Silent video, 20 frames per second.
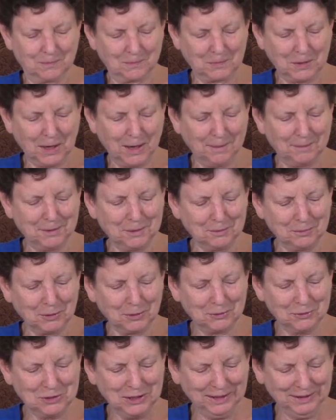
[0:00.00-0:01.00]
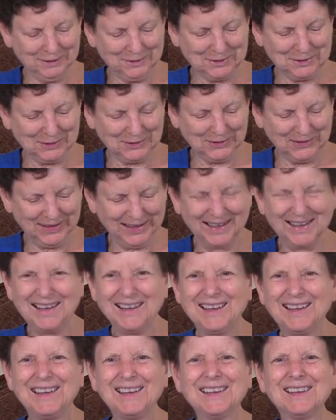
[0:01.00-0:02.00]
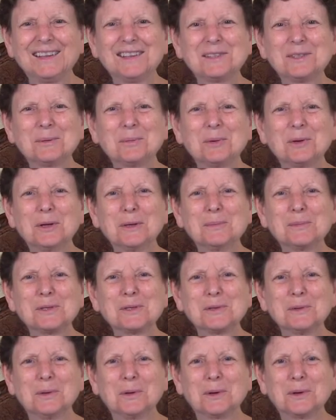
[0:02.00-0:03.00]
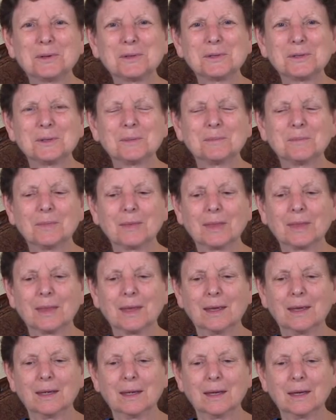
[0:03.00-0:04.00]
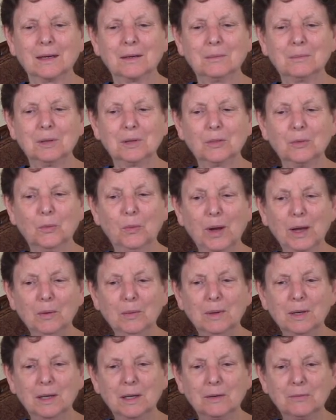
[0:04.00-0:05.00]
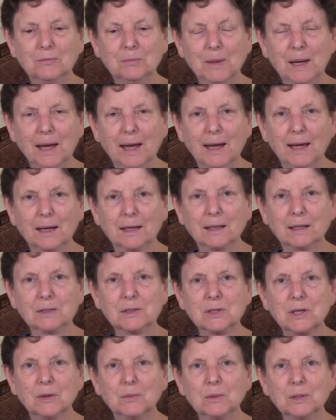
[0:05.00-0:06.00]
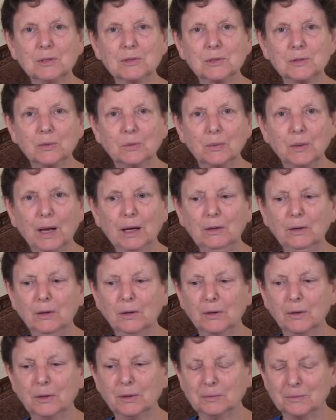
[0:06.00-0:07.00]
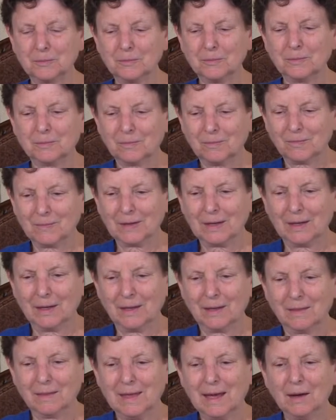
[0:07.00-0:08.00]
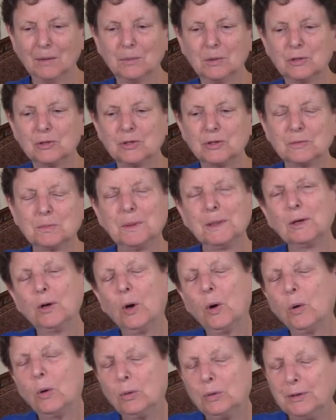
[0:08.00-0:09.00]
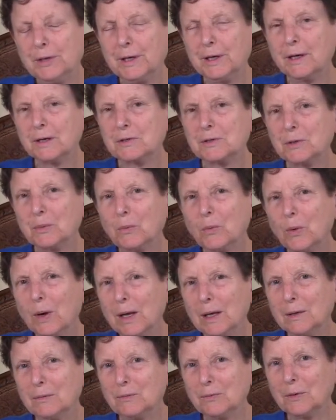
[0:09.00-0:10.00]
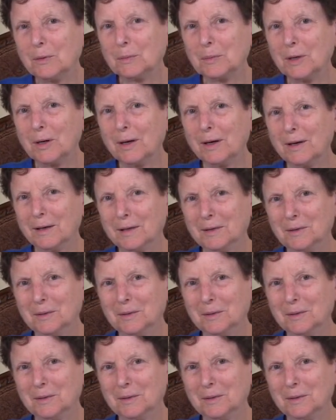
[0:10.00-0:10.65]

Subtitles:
common progenitor, Supreme Source. But the way we give back is that we surrender that which has been holding us away from God.